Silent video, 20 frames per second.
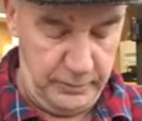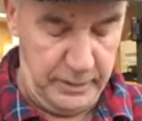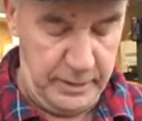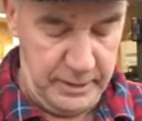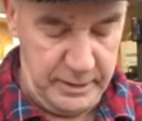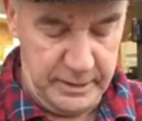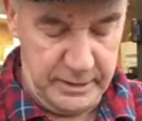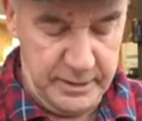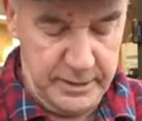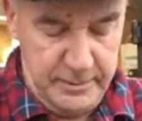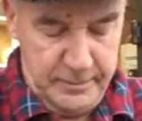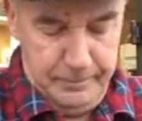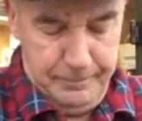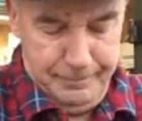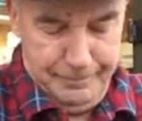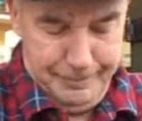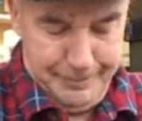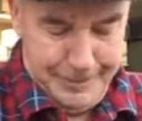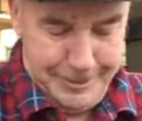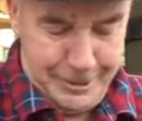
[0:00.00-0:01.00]
and
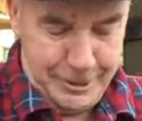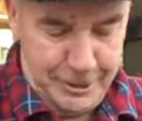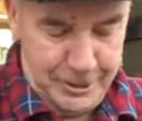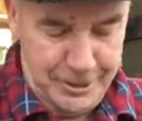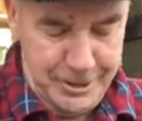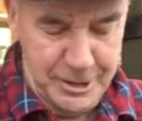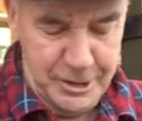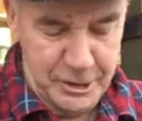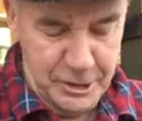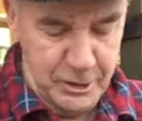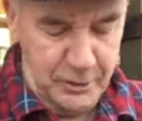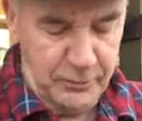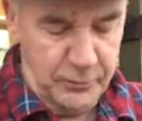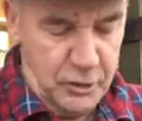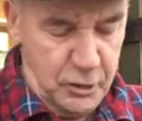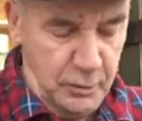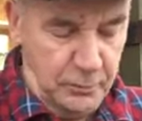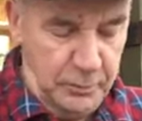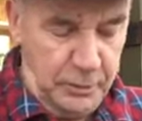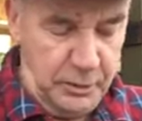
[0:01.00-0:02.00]
it's an easy enough
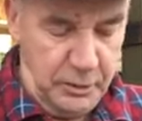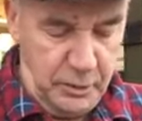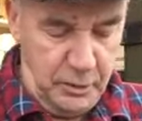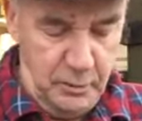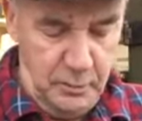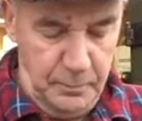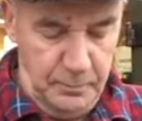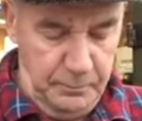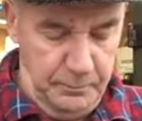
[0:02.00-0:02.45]
job to do.